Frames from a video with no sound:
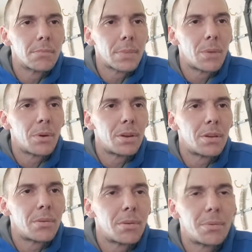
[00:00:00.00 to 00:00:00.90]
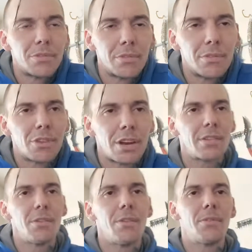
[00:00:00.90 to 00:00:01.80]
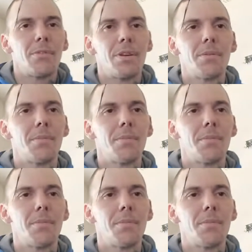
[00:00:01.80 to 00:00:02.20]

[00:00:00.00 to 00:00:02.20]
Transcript: I want to know. I want to check out the UFO video.